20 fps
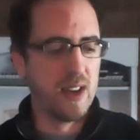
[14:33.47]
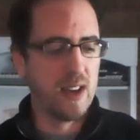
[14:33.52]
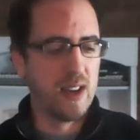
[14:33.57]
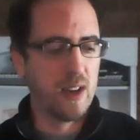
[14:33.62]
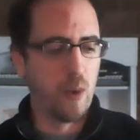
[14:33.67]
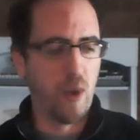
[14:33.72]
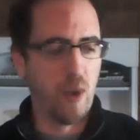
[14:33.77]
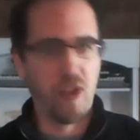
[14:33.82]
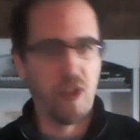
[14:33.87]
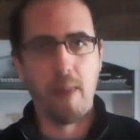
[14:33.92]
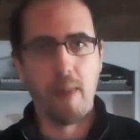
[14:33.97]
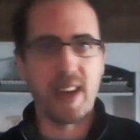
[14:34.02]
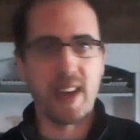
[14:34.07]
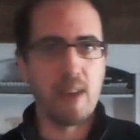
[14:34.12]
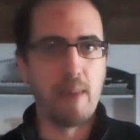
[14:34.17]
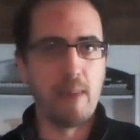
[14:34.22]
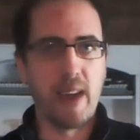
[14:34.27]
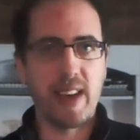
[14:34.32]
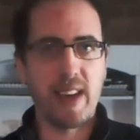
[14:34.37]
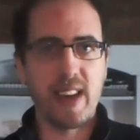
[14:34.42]
what the
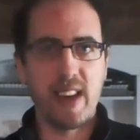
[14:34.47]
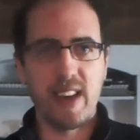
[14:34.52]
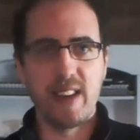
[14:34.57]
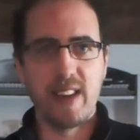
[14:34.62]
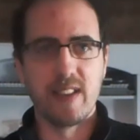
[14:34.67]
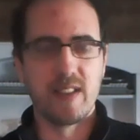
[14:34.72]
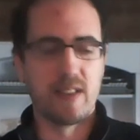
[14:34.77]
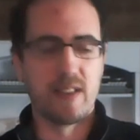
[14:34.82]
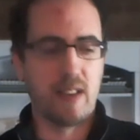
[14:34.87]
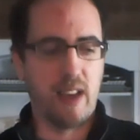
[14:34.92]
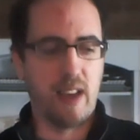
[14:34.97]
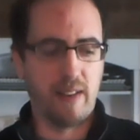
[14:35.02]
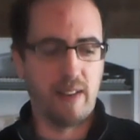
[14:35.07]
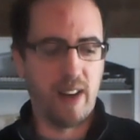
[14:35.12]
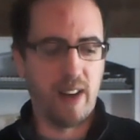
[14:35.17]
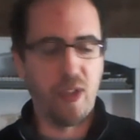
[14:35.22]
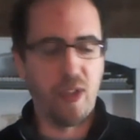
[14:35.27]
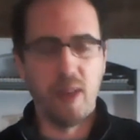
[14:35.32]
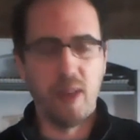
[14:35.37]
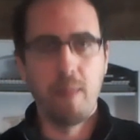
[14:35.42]
Makey Makey is.
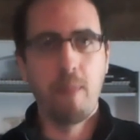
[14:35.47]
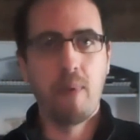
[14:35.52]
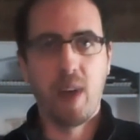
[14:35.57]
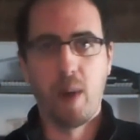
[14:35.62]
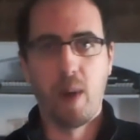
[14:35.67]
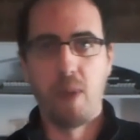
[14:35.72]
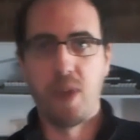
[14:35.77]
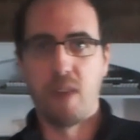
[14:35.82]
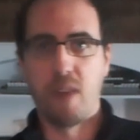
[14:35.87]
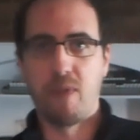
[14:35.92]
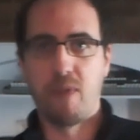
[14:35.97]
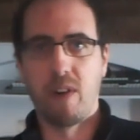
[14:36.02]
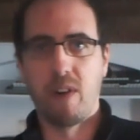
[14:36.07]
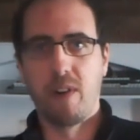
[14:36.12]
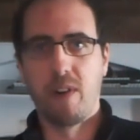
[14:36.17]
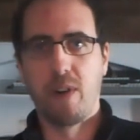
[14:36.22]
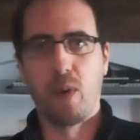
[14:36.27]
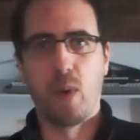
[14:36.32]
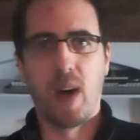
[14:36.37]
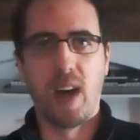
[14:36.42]
Let them play with it for a
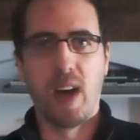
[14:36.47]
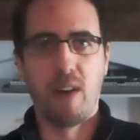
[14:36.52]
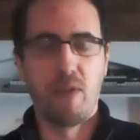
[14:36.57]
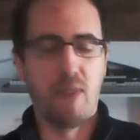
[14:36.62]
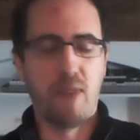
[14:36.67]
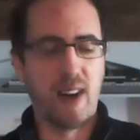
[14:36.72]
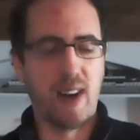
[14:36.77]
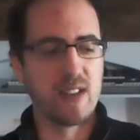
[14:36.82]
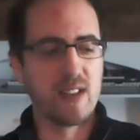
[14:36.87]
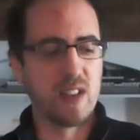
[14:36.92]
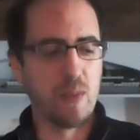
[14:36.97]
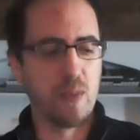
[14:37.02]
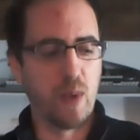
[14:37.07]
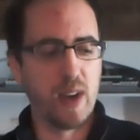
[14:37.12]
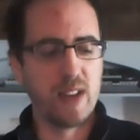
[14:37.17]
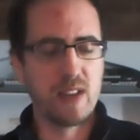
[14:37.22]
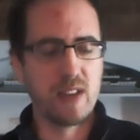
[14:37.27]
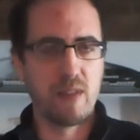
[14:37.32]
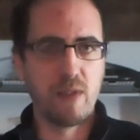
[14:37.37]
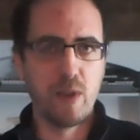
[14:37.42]
little while. Find some
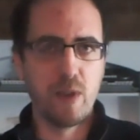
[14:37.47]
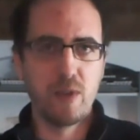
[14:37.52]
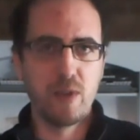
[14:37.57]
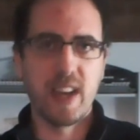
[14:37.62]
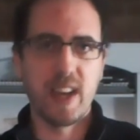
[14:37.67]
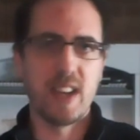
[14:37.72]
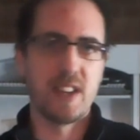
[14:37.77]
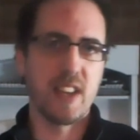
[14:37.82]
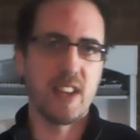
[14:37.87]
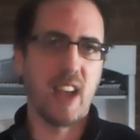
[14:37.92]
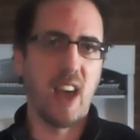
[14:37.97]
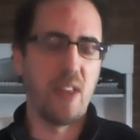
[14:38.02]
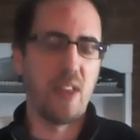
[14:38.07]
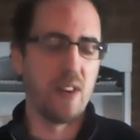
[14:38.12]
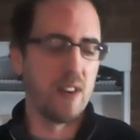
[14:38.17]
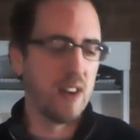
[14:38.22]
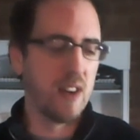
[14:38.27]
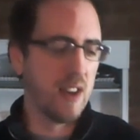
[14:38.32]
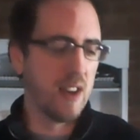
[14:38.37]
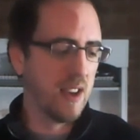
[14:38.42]
ways of using it
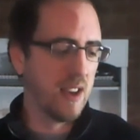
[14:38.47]
together.